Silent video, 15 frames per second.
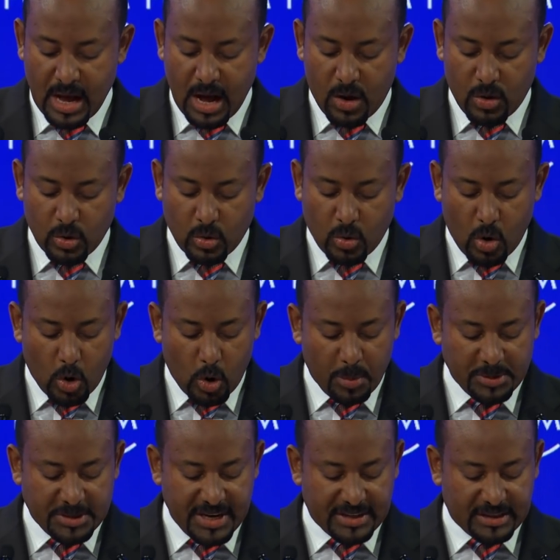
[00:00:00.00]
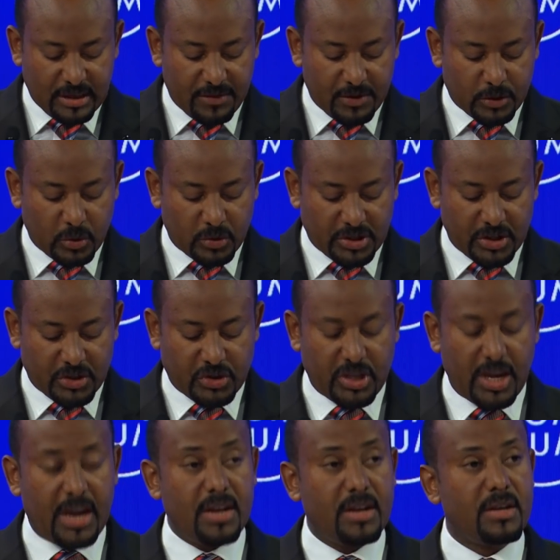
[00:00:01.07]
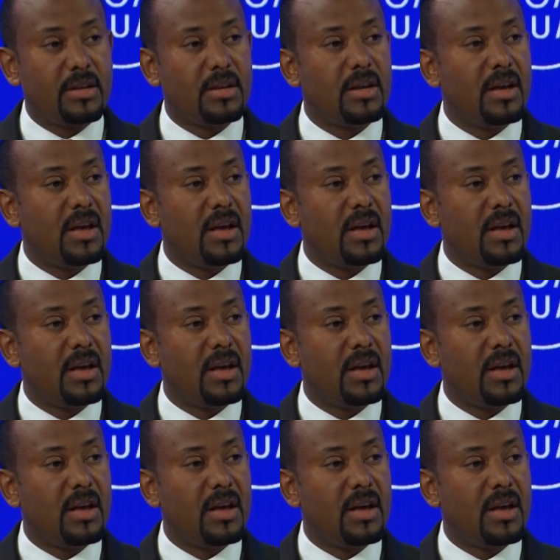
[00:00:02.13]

our core objective is to sustain